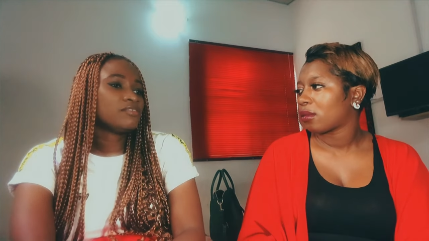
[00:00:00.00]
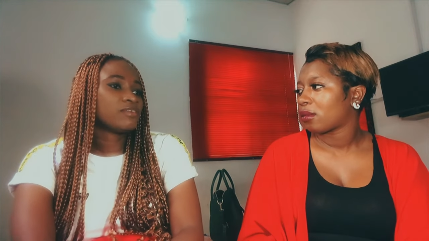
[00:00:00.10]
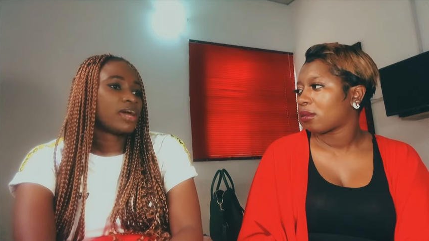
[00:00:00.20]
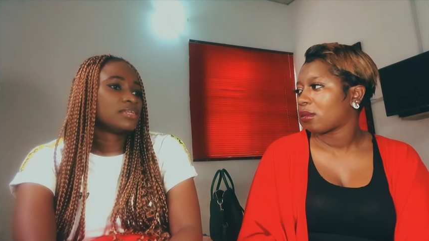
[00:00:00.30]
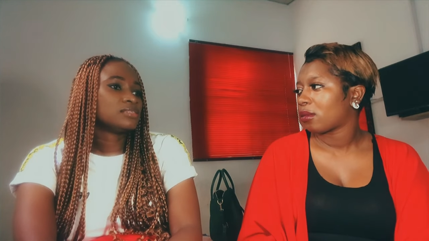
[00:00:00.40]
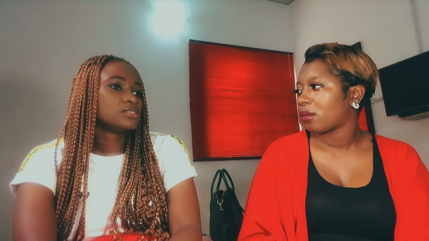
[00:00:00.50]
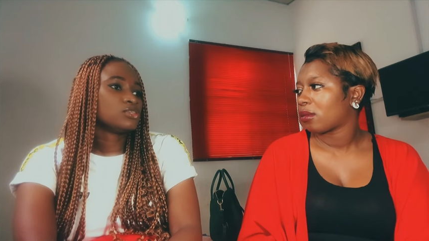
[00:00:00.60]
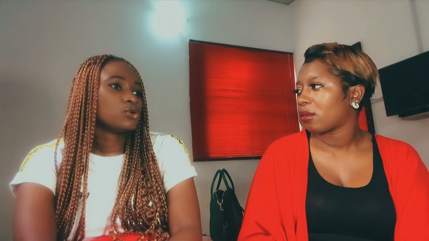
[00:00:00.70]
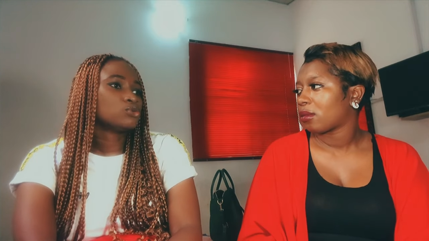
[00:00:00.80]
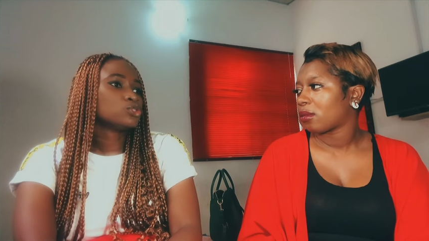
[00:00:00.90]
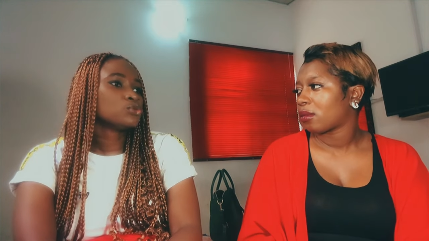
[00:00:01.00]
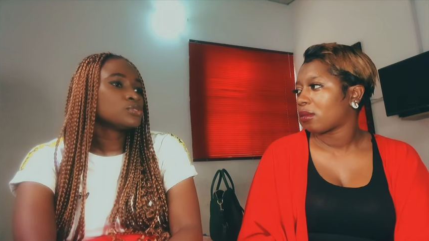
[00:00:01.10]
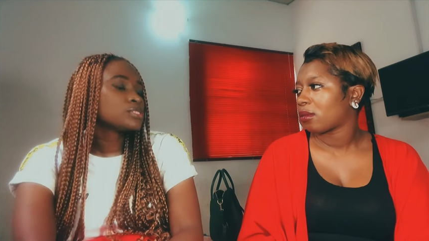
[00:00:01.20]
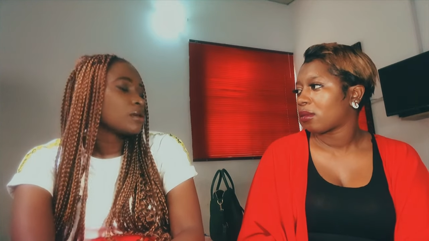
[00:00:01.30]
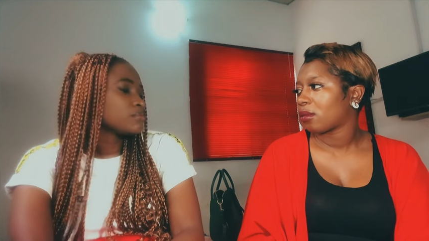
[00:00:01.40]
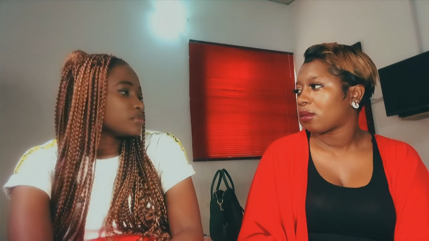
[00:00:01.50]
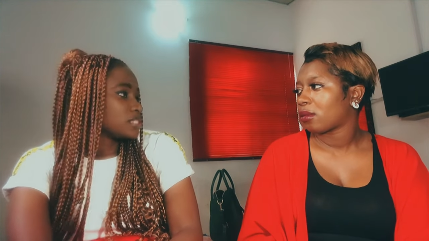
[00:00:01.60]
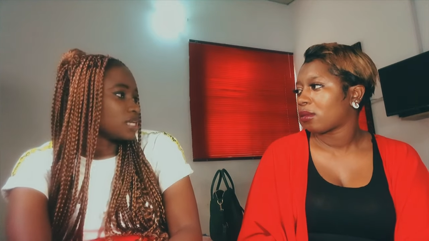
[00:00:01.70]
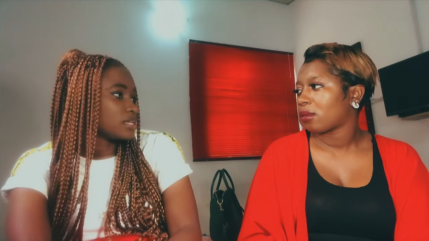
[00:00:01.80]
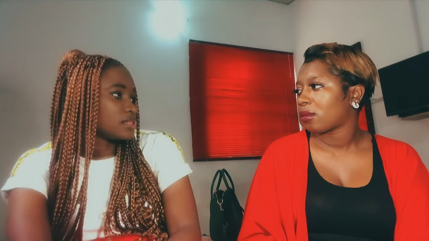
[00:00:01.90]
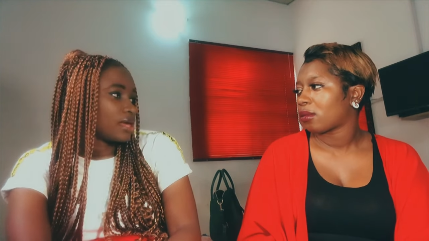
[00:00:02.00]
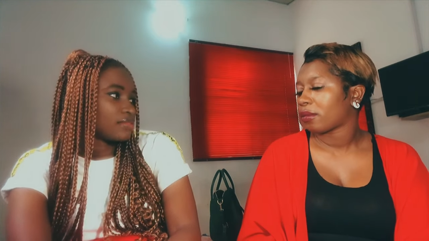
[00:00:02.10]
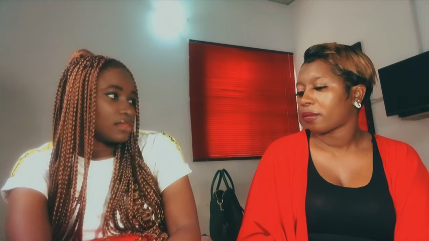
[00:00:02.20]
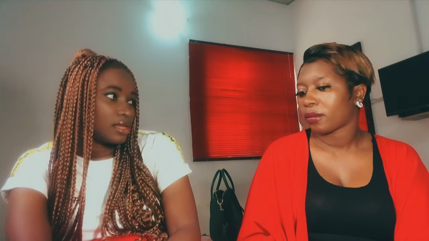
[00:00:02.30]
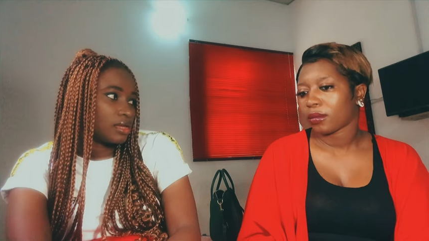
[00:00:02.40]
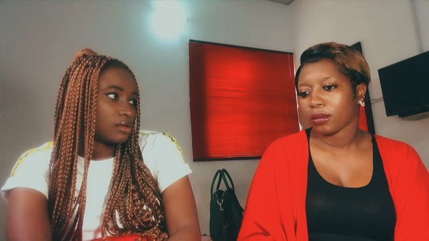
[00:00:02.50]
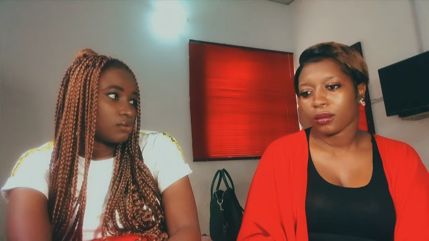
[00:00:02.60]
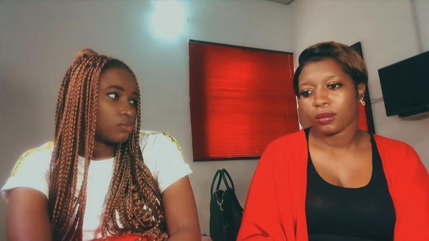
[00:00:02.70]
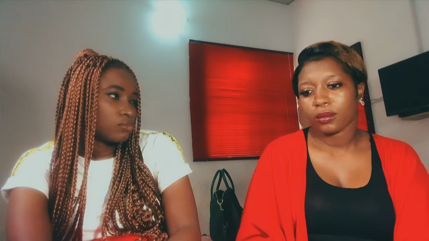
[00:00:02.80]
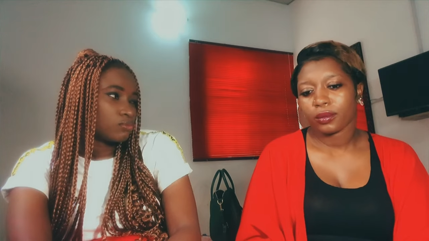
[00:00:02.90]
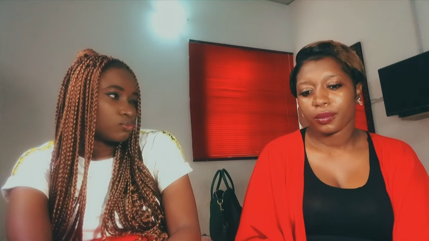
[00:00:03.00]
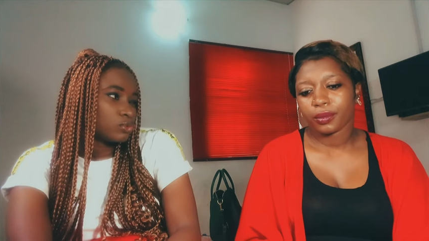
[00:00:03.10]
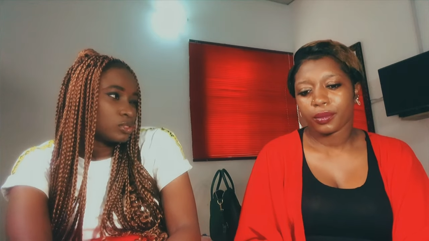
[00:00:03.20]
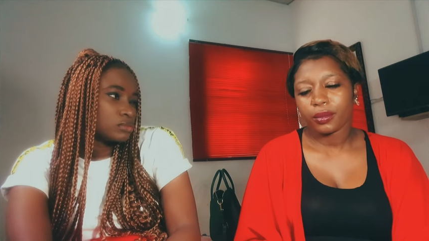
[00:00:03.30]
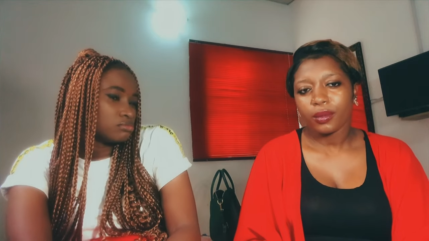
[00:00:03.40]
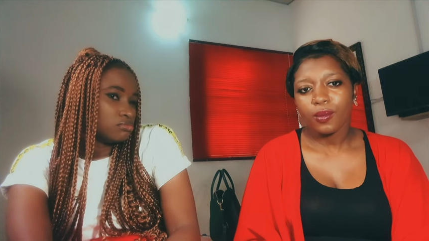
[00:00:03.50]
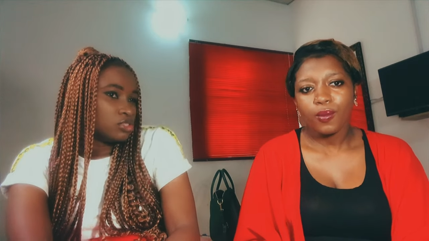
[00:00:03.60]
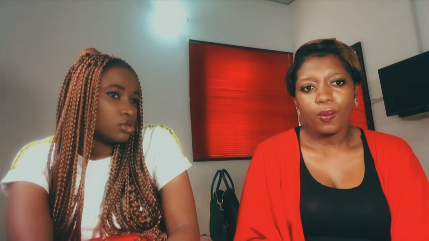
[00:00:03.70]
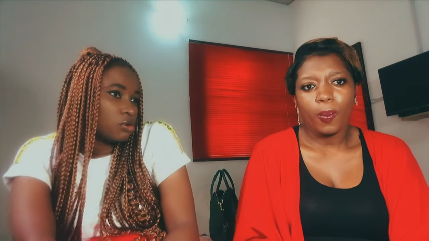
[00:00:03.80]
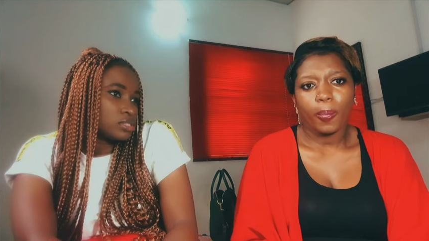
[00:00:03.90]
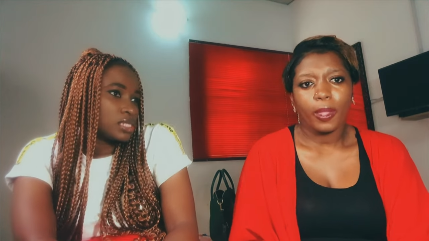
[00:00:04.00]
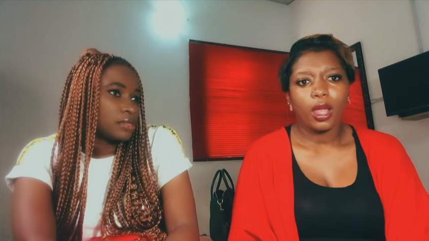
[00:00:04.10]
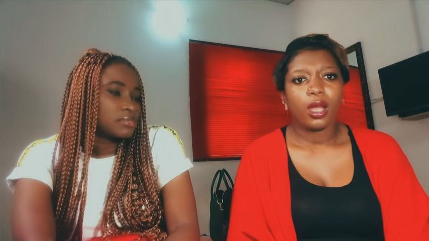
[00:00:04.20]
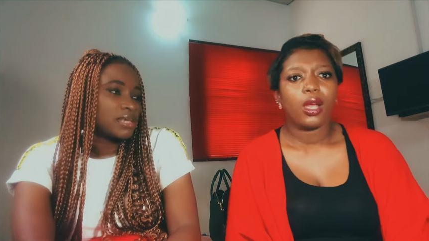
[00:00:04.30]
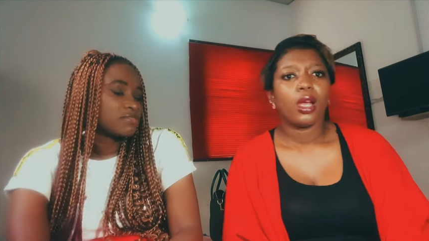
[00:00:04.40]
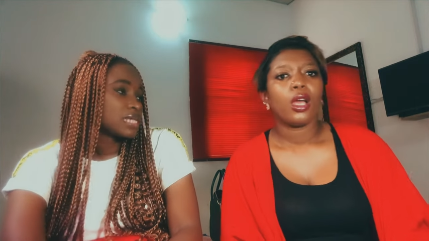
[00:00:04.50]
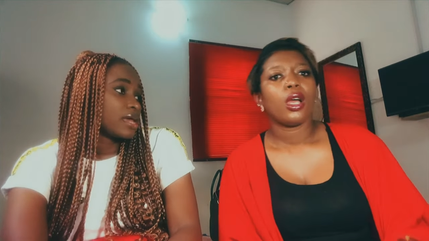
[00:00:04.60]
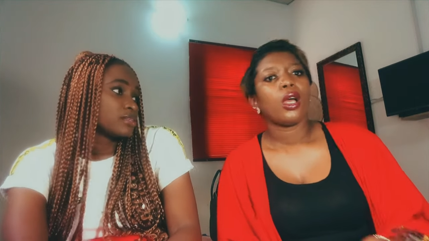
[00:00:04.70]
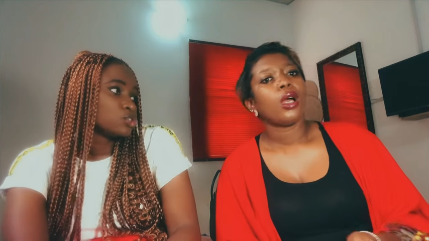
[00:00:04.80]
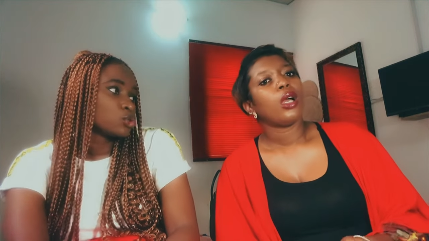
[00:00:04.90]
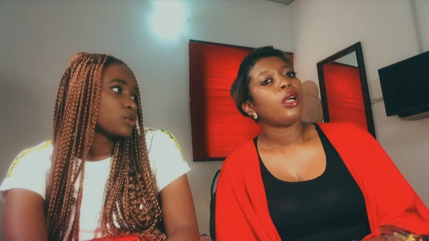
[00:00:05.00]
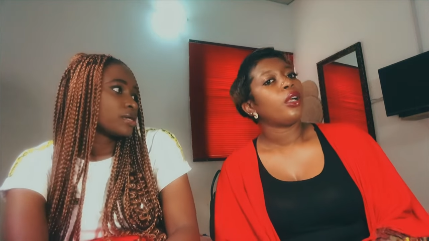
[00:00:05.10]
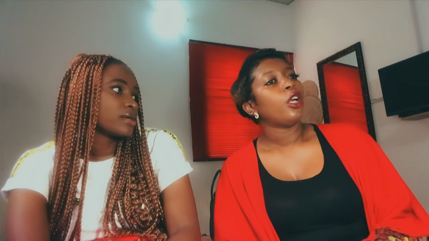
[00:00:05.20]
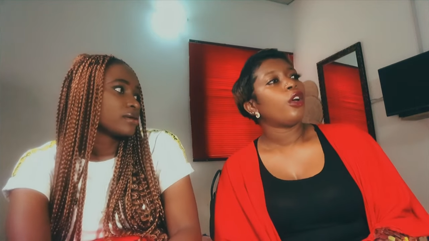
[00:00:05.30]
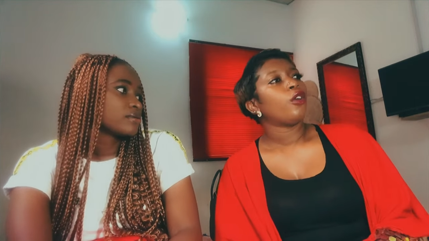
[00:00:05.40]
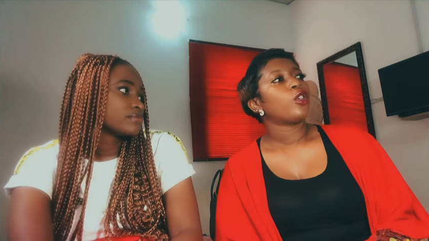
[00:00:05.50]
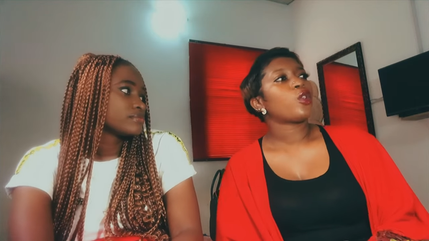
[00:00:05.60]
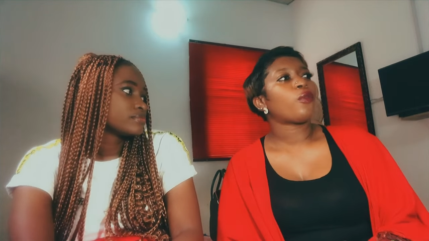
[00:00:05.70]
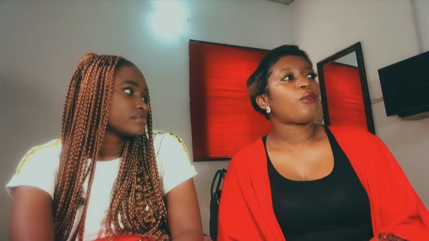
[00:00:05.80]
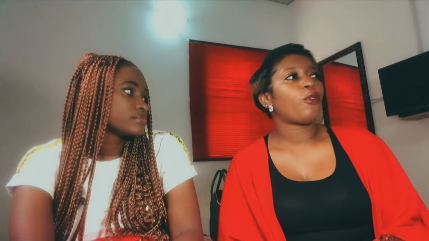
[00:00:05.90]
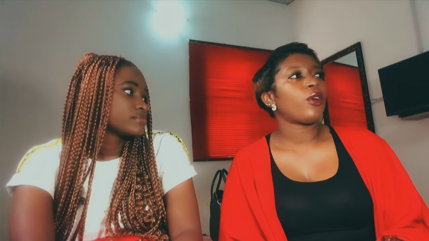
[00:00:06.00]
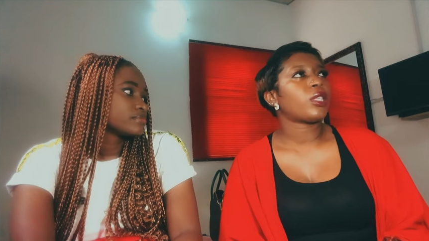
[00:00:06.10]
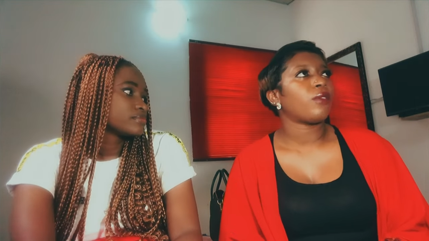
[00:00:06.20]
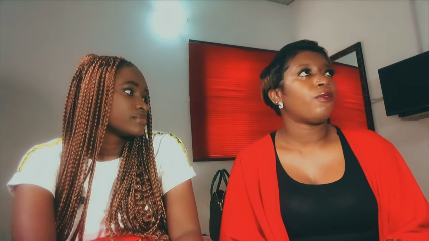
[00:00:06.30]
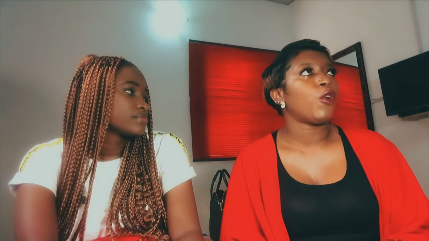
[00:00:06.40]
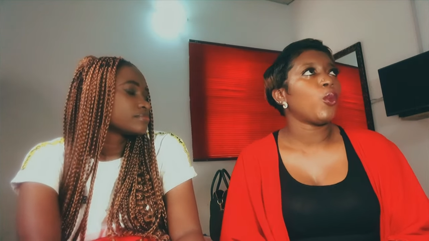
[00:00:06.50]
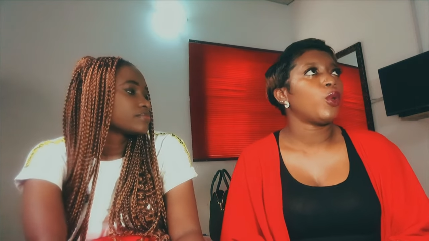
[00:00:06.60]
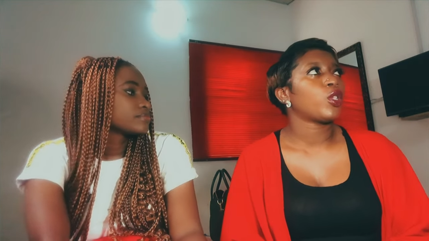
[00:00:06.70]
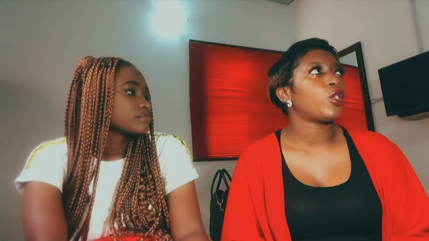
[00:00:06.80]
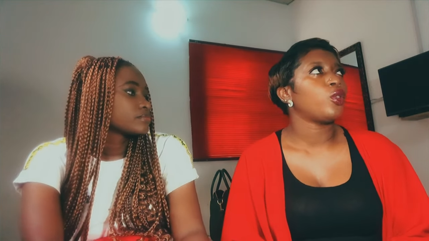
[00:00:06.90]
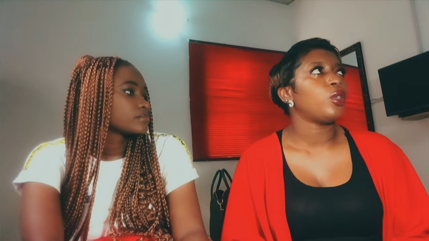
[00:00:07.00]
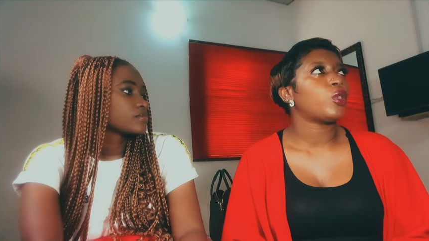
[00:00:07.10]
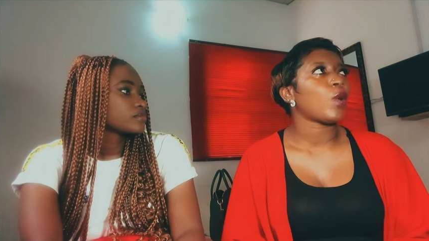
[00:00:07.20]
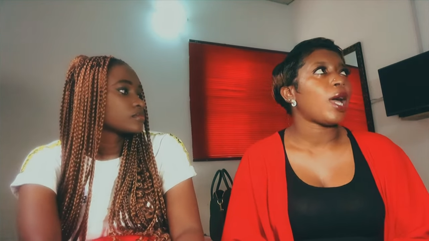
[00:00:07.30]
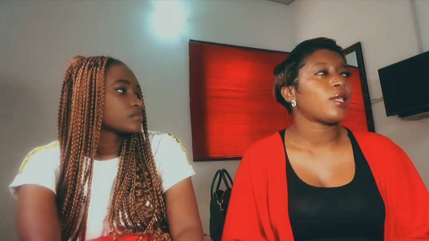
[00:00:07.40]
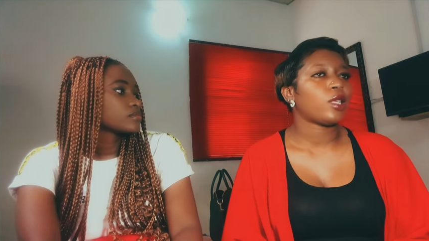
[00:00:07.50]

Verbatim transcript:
Speaker 1: and you know do something that they would you know see themselves enjoying?
Speaker 2: So, first and foremost, you need to ask